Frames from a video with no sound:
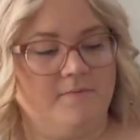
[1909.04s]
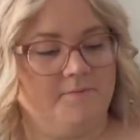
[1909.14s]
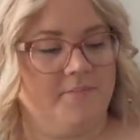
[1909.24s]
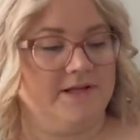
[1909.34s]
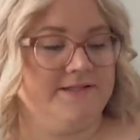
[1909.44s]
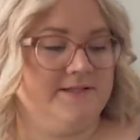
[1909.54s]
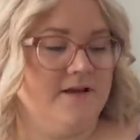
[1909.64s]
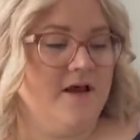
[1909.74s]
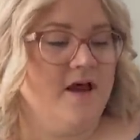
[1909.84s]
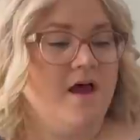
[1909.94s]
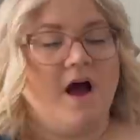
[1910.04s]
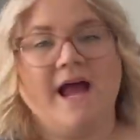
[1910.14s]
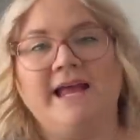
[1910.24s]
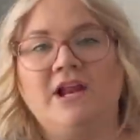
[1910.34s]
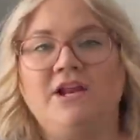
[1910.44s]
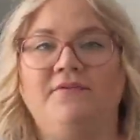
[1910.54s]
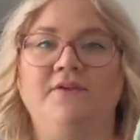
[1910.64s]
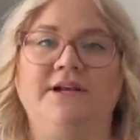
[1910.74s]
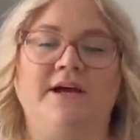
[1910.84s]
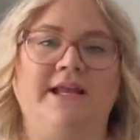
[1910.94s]
but I had a
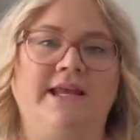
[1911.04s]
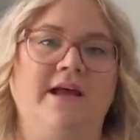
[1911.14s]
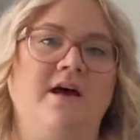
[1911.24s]
different idea.